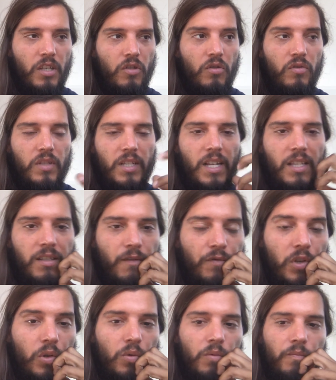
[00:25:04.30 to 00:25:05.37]
and use it as a
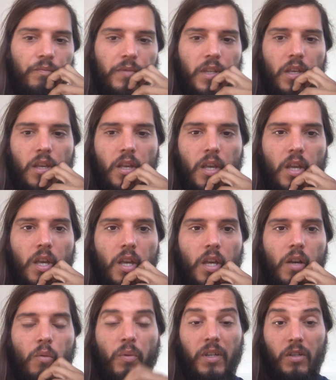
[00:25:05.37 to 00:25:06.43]
fuel.
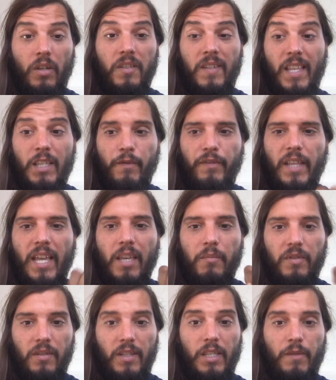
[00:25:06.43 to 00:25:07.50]
Because these
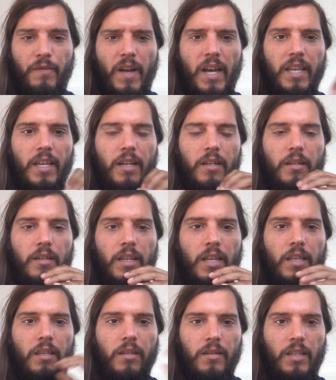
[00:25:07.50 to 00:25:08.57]
flames, this fire,
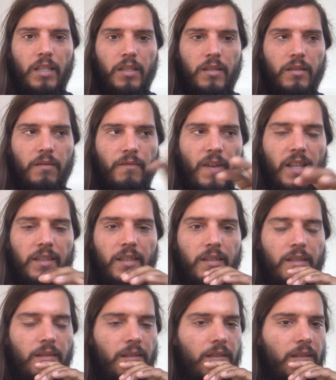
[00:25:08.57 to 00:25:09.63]
hey, this
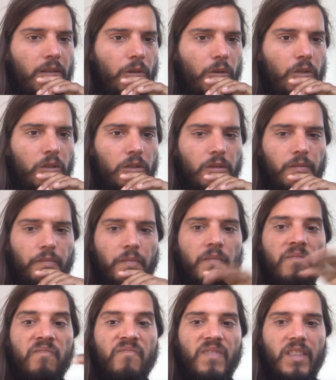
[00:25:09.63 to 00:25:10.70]
fantasy, this illusion,
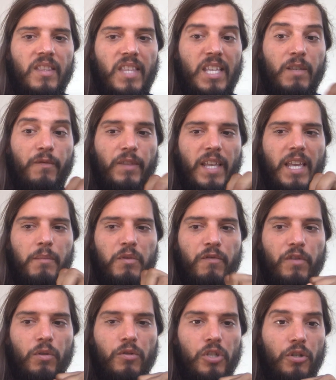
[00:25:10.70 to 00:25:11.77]
these flames
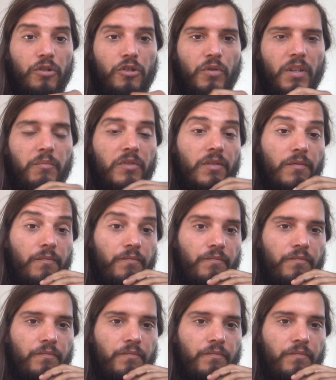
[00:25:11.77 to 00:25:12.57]
fuel your dreams